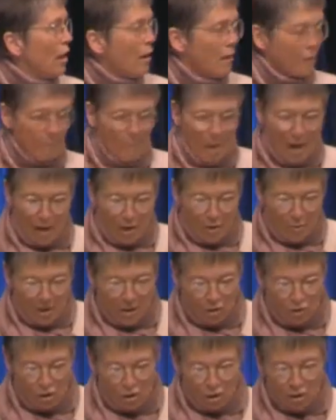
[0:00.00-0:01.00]
of
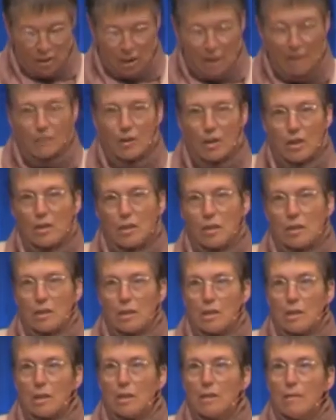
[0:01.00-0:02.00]
biometric
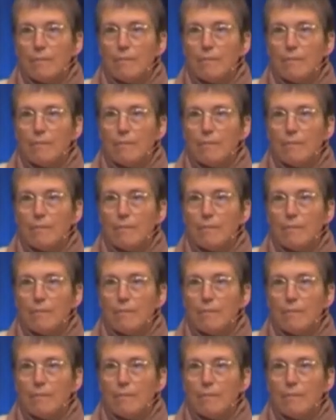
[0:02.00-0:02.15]
diversity